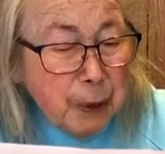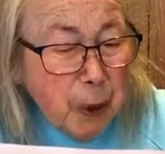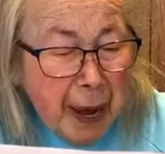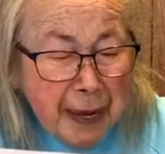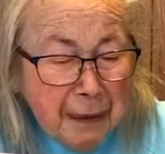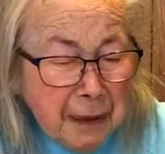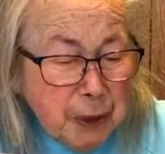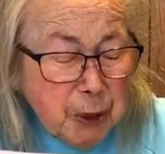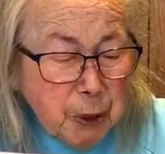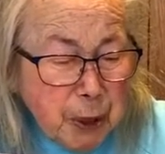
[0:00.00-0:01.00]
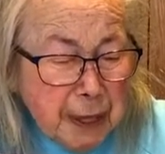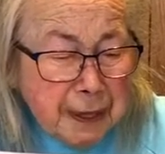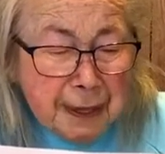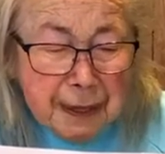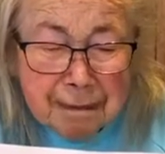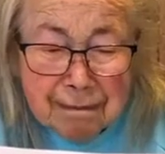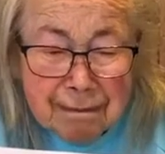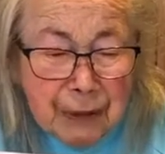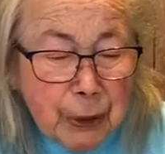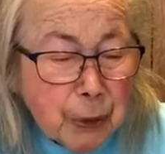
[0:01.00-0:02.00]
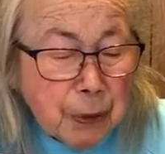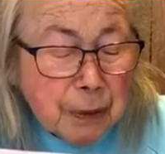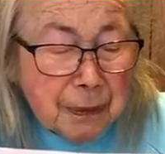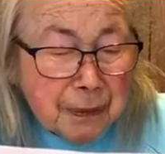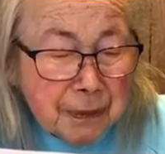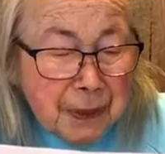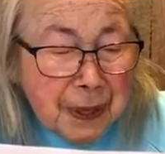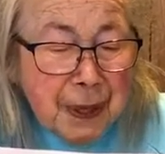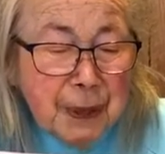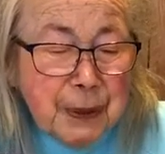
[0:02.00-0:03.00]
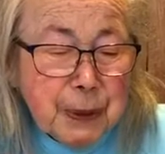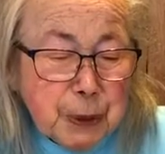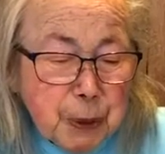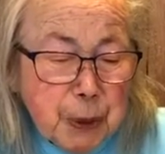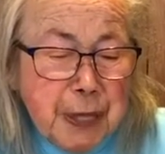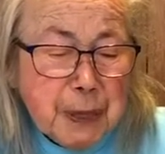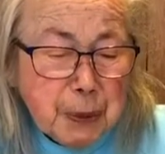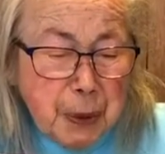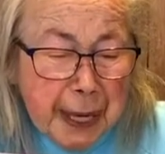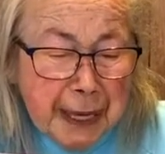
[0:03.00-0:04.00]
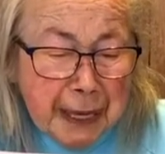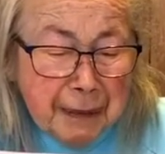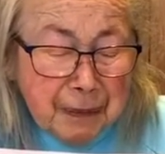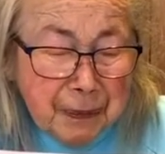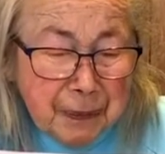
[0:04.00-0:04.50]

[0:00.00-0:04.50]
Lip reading: Do I have a choice? No. The tree is waiting.